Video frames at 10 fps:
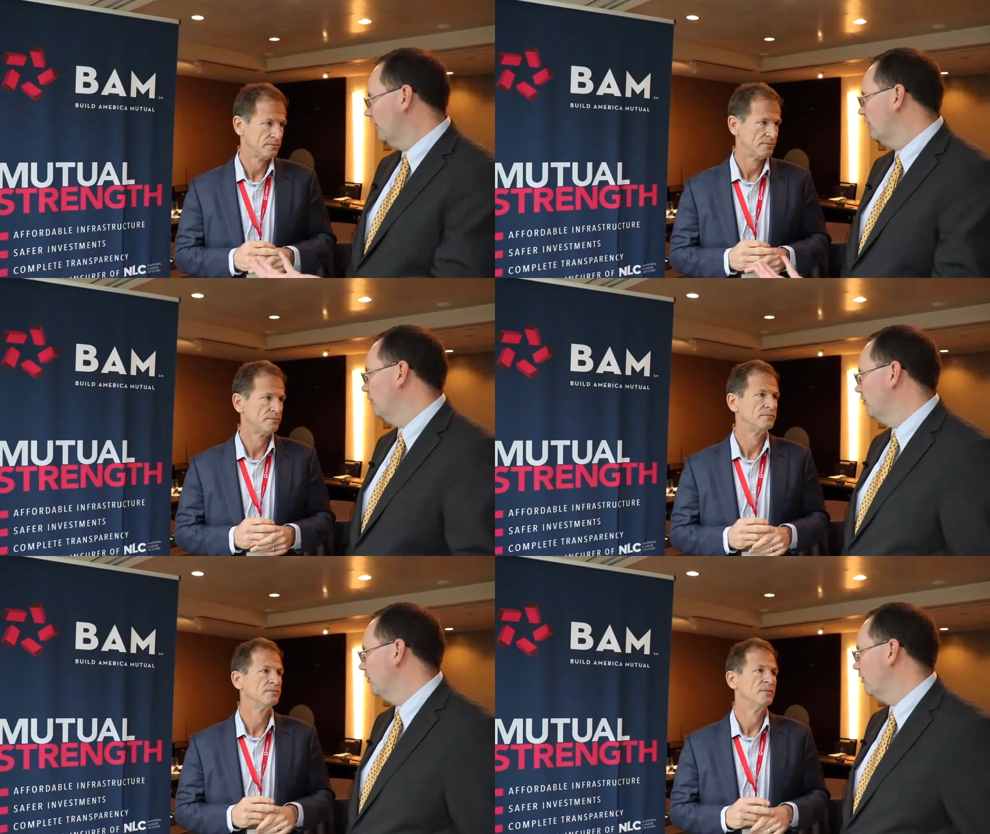Speaker 1: so that
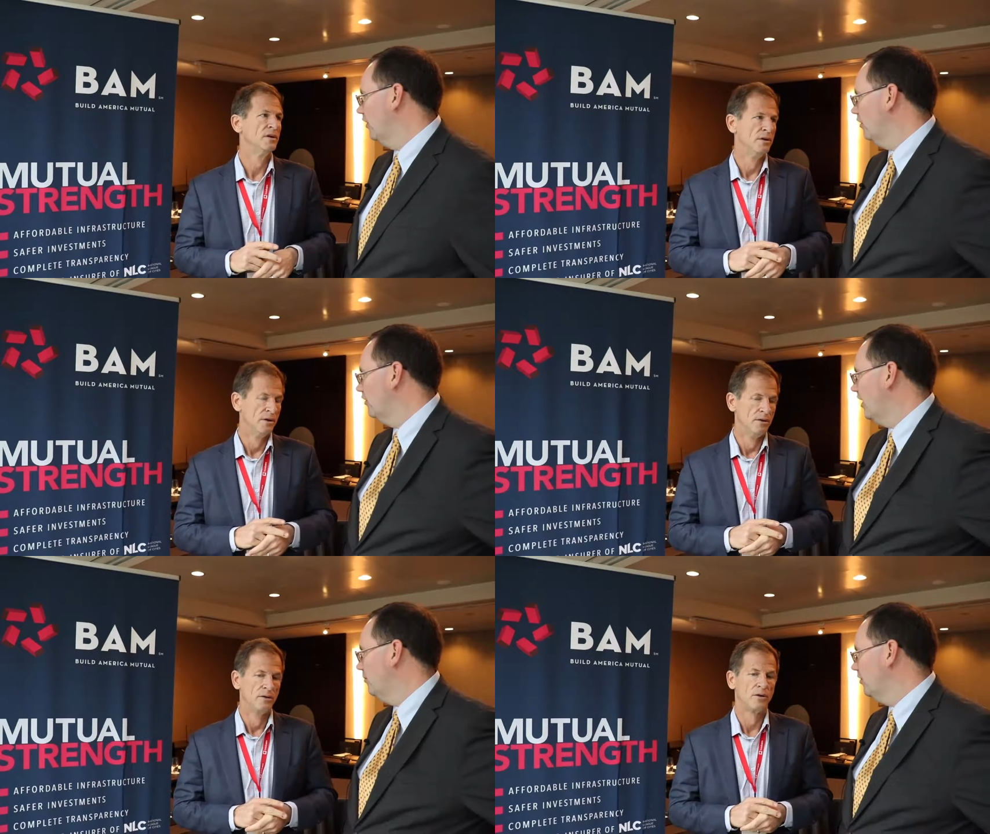that was a, a
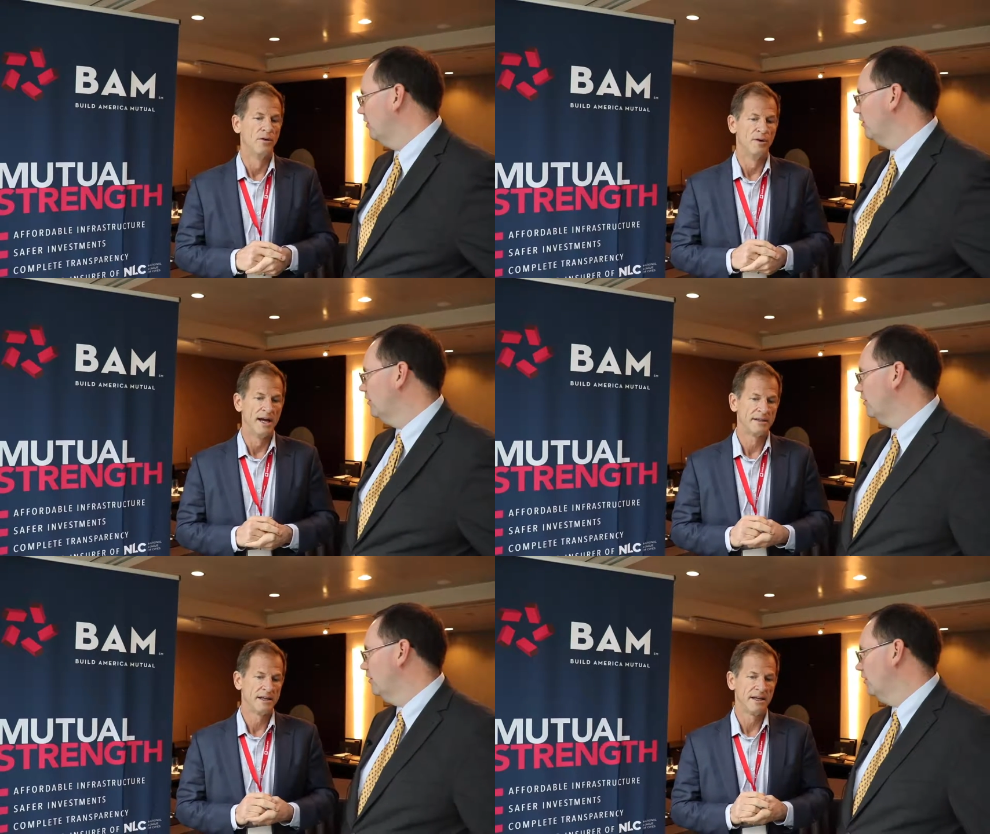good time to
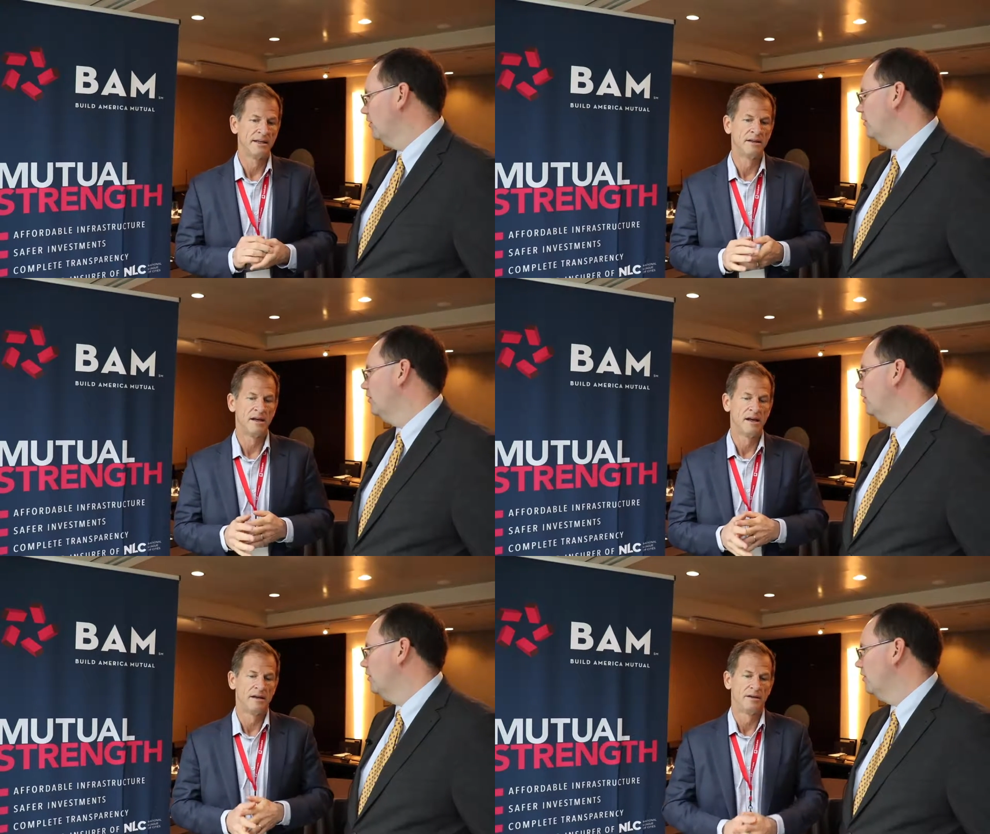correct.
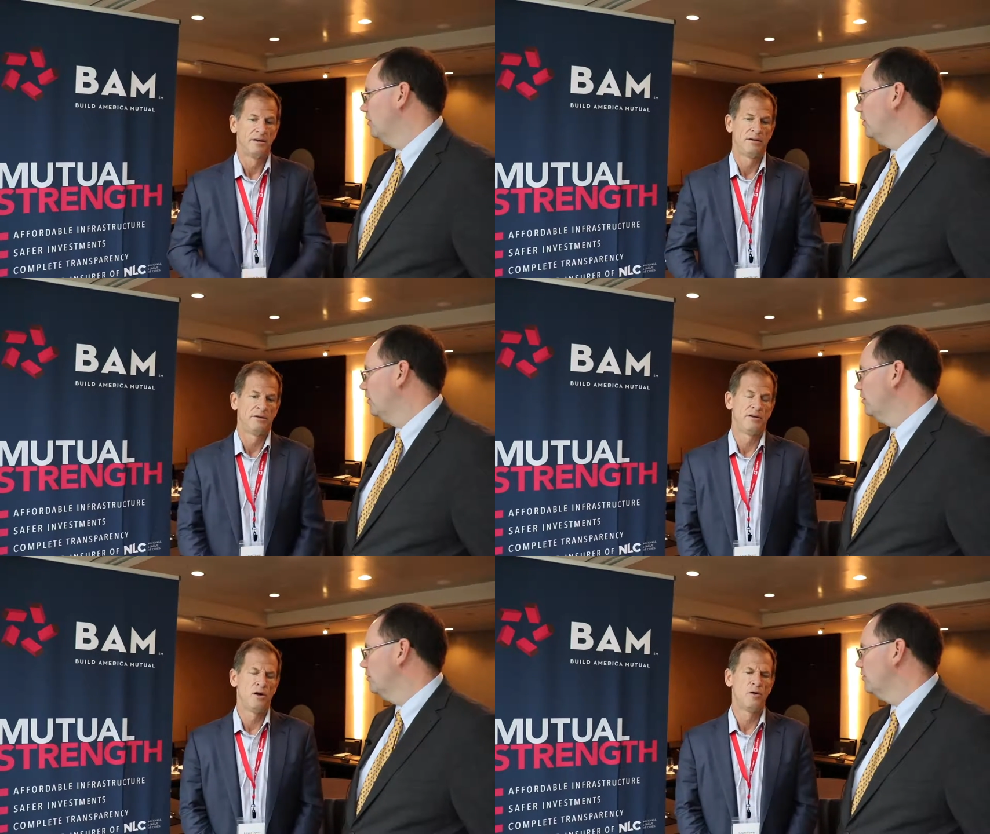And
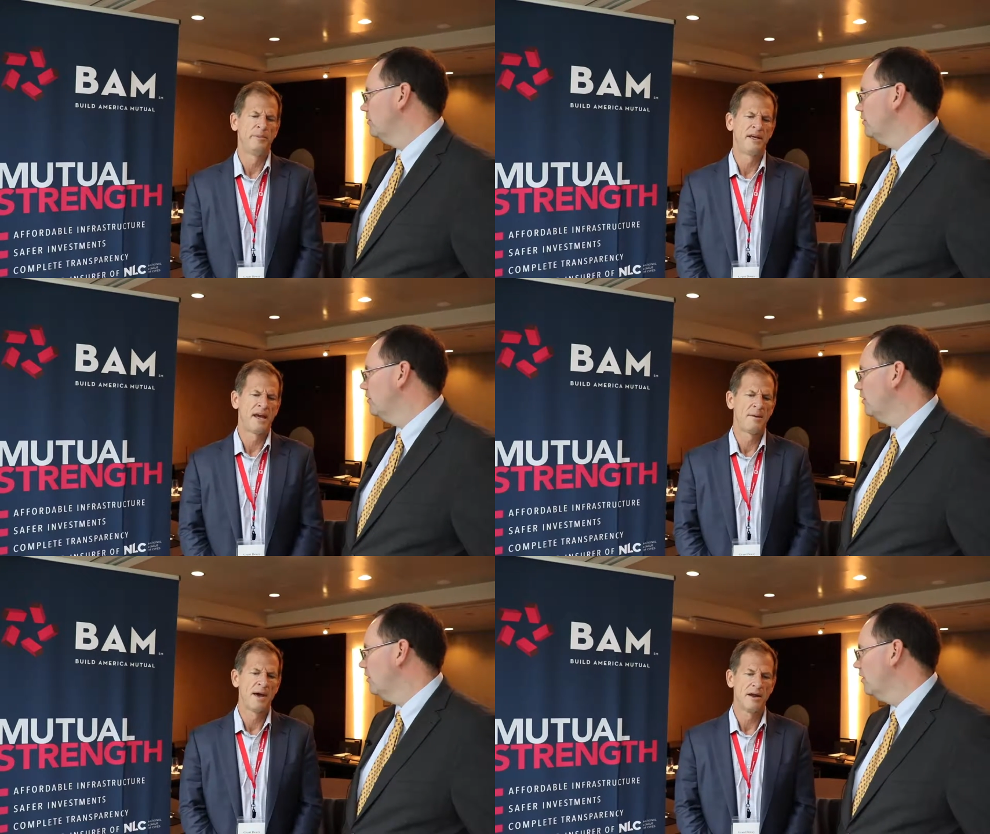uh, O M B
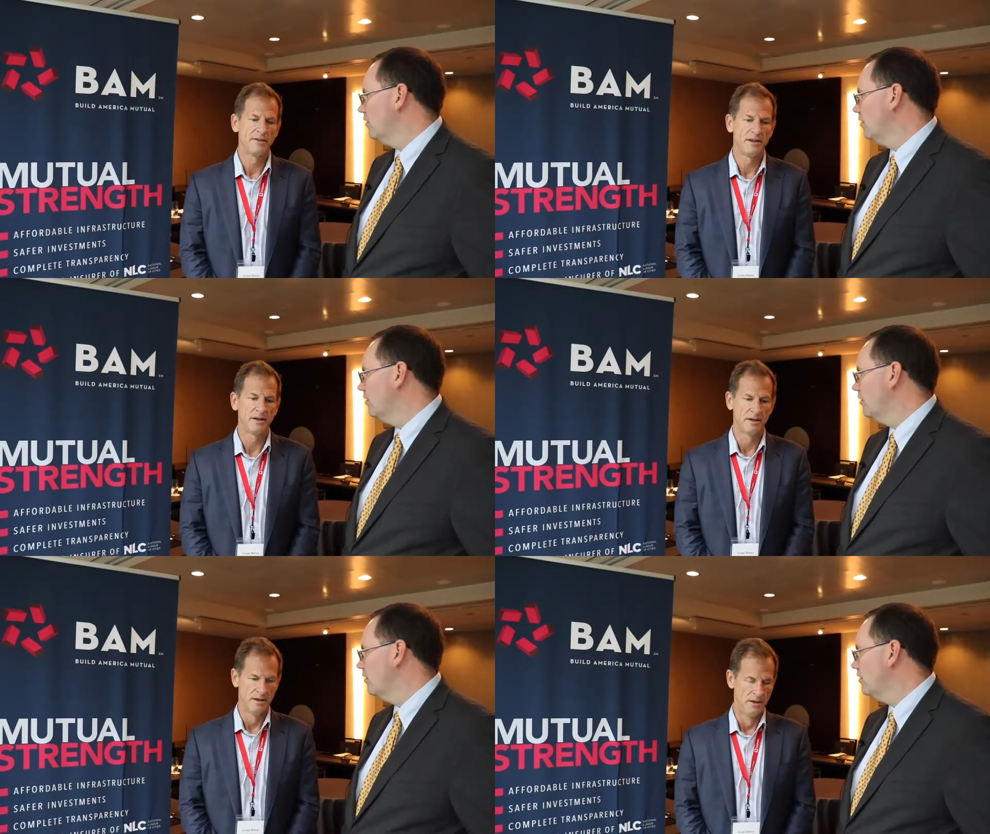came out, I
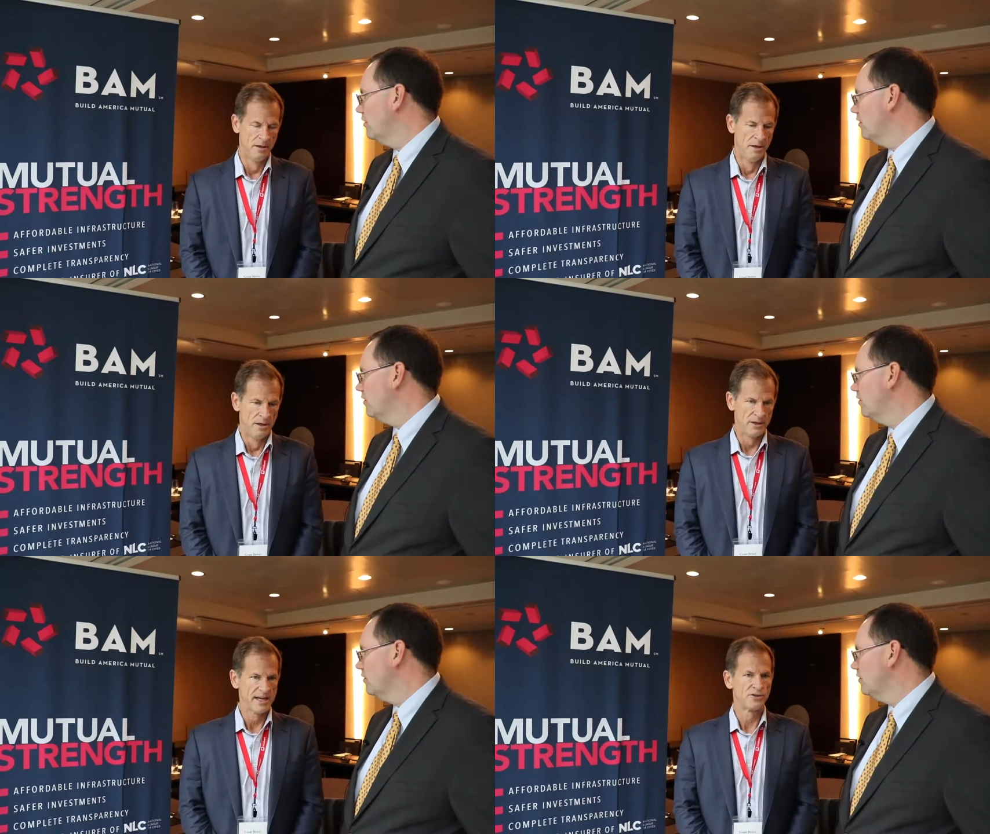think,
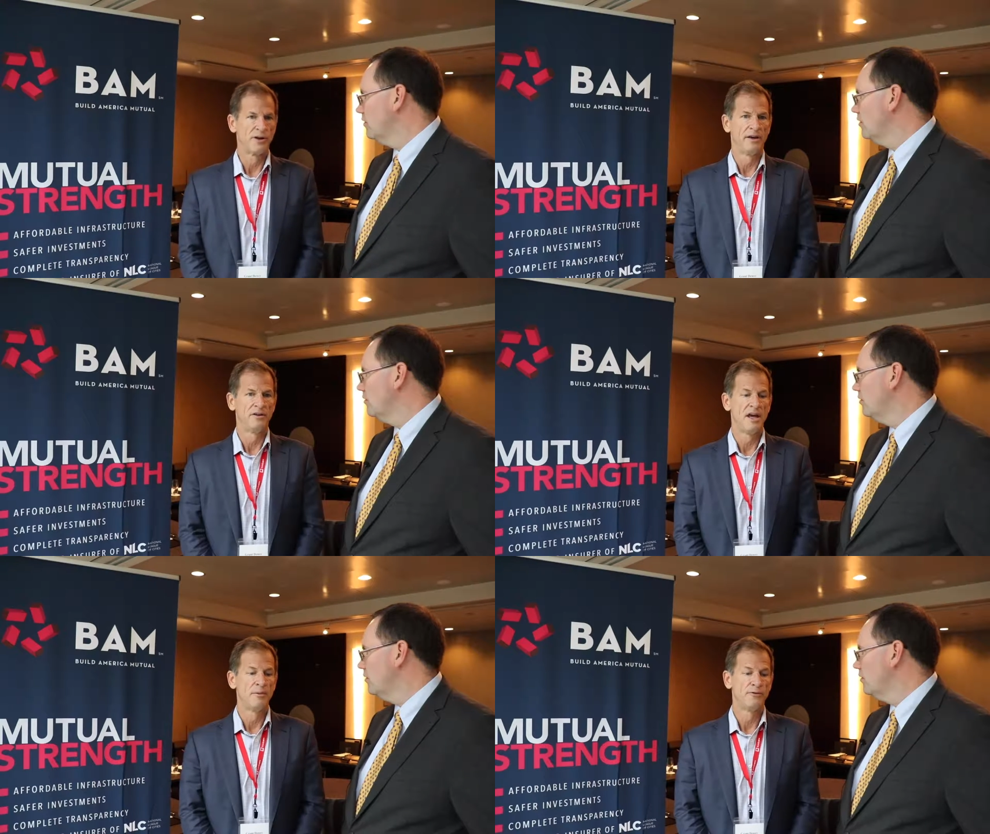yesterday
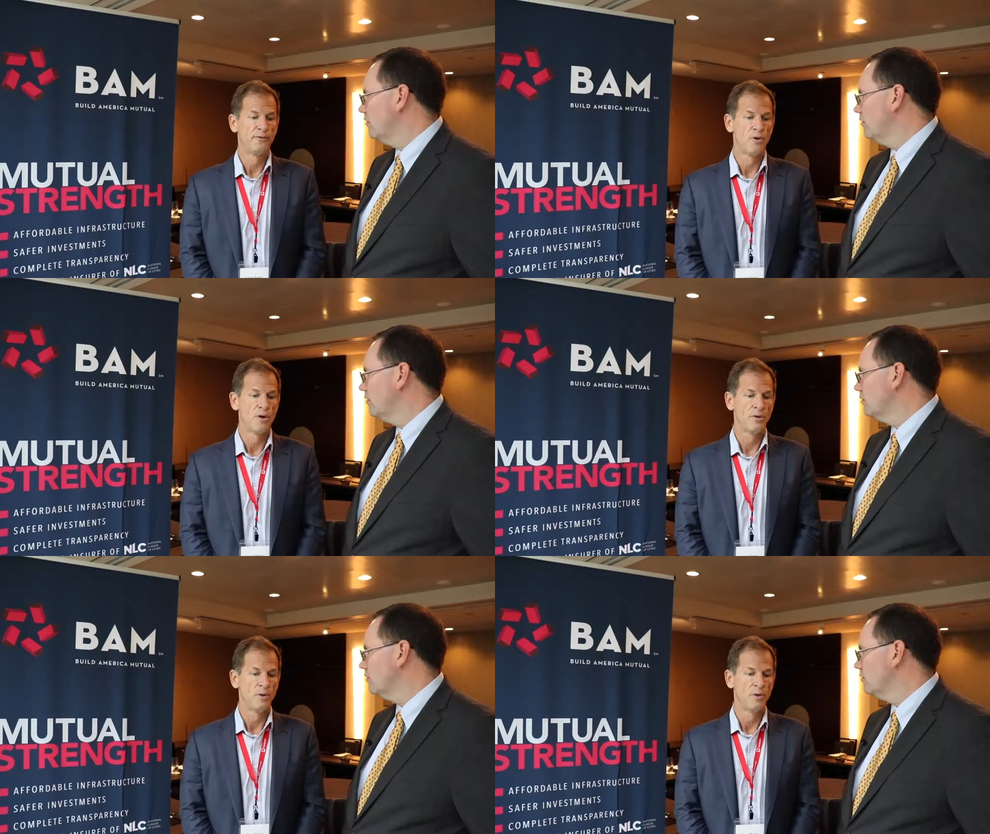or the day before,